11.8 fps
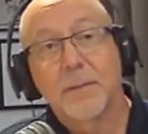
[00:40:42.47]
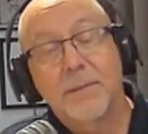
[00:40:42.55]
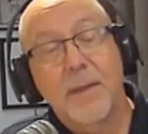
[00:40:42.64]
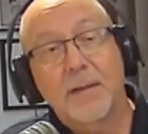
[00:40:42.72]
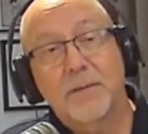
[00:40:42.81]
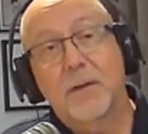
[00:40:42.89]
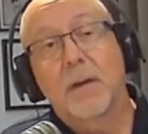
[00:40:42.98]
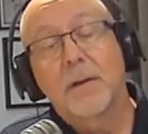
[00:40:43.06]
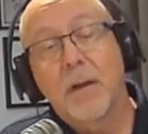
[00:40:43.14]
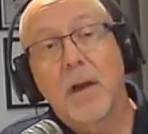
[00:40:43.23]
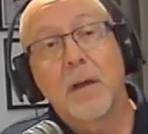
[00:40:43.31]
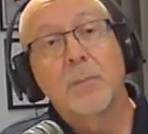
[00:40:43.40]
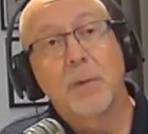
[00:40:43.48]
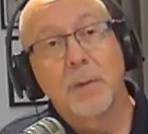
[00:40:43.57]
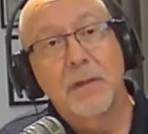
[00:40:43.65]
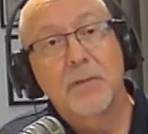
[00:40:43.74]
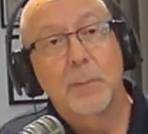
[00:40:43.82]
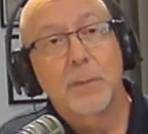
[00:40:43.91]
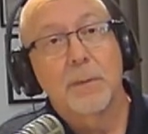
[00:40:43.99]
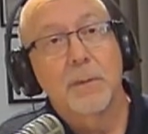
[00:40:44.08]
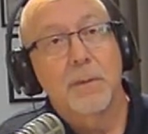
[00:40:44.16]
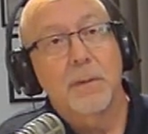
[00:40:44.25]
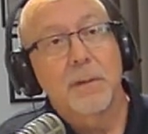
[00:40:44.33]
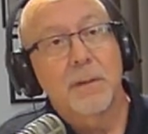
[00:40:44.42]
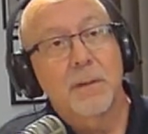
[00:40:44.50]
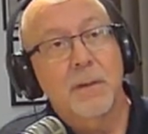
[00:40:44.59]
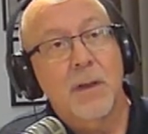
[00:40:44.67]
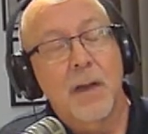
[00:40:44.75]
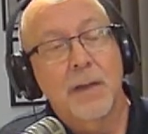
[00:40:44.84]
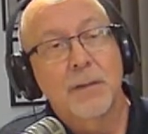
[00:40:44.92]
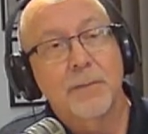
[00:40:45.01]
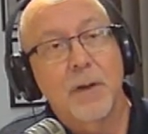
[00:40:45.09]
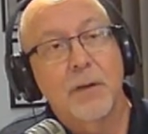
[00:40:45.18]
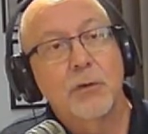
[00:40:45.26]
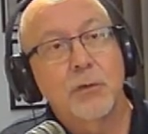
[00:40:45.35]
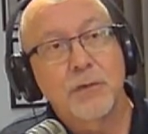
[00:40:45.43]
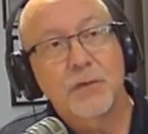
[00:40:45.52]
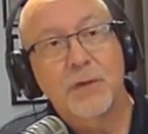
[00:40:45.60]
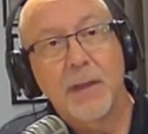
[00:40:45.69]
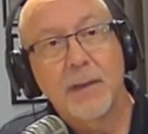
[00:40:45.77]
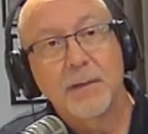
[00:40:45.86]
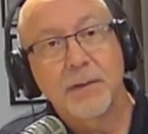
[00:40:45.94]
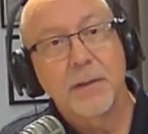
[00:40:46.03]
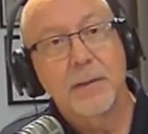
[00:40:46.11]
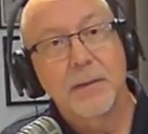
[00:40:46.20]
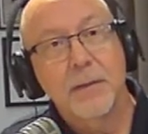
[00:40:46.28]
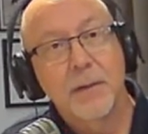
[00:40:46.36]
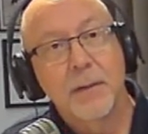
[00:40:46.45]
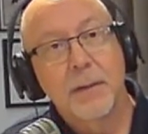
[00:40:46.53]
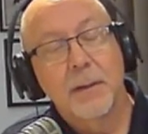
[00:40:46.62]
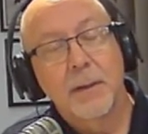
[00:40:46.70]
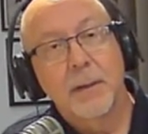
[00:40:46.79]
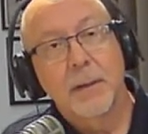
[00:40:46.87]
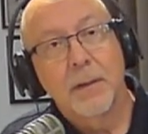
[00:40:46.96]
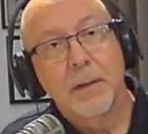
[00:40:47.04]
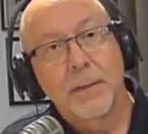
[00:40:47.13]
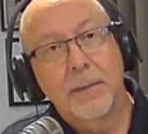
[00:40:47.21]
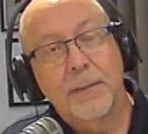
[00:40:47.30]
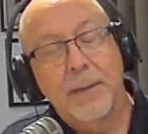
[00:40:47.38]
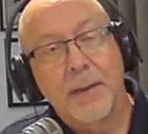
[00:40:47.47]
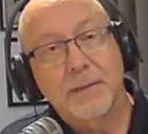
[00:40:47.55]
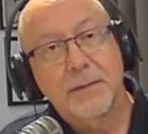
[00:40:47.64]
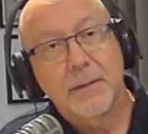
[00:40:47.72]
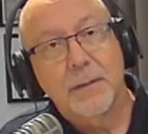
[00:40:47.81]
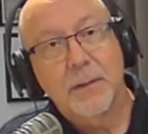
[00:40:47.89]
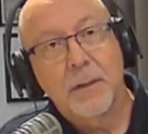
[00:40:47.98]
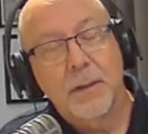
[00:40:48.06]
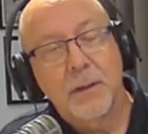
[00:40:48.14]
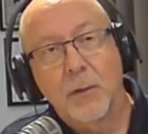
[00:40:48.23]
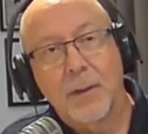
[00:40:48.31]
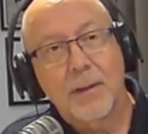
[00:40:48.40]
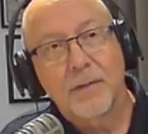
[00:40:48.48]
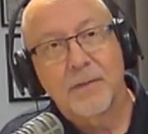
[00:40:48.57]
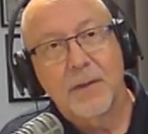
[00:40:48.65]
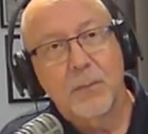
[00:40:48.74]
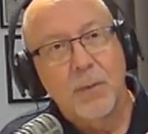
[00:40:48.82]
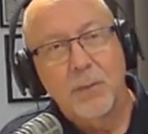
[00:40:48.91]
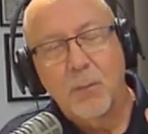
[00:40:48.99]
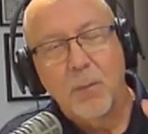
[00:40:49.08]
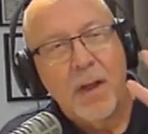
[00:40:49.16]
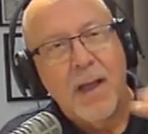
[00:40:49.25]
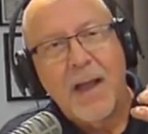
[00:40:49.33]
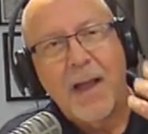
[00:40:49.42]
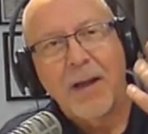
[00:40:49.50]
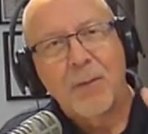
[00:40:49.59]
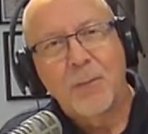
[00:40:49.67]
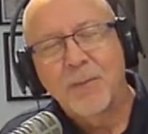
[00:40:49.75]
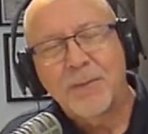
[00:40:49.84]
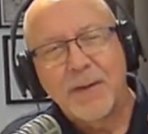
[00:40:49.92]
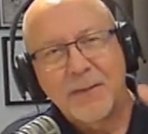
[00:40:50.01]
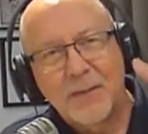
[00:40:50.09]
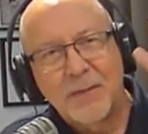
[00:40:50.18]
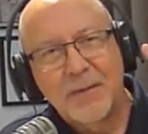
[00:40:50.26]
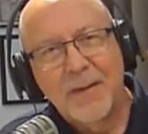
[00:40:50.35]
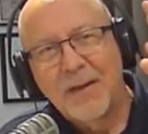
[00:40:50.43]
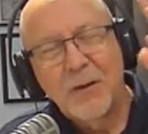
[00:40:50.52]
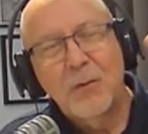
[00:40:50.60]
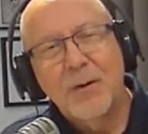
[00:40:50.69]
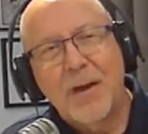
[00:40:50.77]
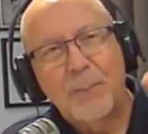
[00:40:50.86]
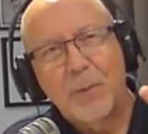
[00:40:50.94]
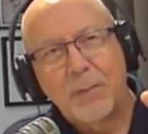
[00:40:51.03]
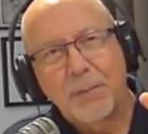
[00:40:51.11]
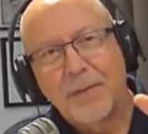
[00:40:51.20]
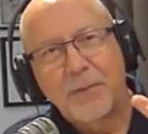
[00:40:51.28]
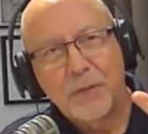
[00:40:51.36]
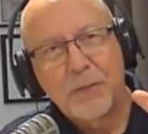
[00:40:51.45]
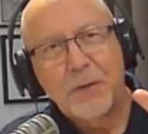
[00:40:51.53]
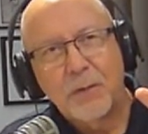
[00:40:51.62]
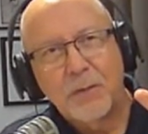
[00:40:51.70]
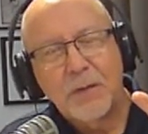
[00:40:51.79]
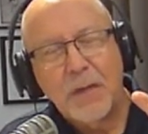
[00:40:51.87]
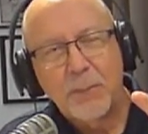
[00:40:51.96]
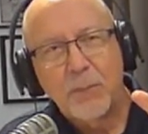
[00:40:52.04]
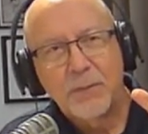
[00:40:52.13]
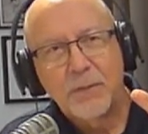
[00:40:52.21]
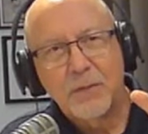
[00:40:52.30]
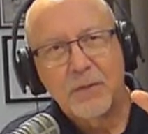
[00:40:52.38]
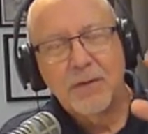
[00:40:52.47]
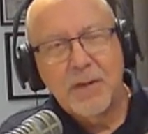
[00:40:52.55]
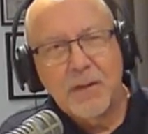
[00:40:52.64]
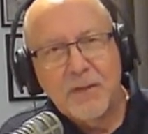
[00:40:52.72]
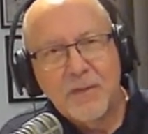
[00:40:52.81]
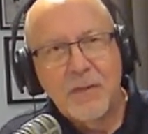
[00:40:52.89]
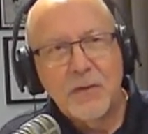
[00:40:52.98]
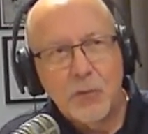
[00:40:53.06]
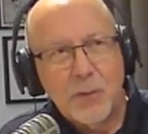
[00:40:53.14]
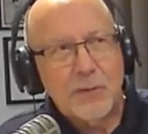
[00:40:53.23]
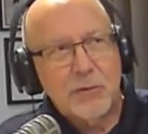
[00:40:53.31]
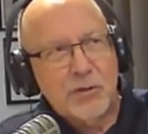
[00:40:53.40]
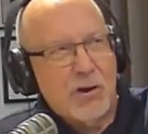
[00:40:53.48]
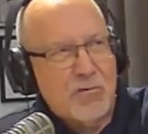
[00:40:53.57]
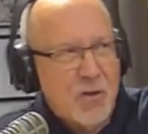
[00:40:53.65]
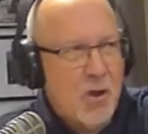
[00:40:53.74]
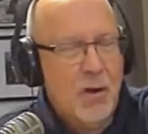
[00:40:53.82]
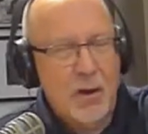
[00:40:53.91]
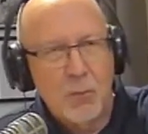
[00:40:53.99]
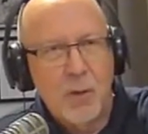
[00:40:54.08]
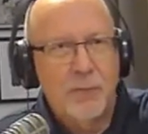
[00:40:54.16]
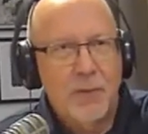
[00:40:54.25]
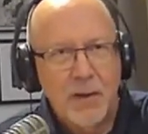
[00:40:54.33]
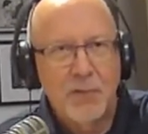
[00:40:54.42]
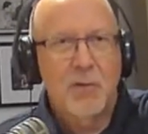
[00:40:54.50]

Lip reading: That's an unbelievable kind of understanding that, like I said, we've got this, you and I probably have this stereotype of what this, they sit in the director chair. No, I don't want that.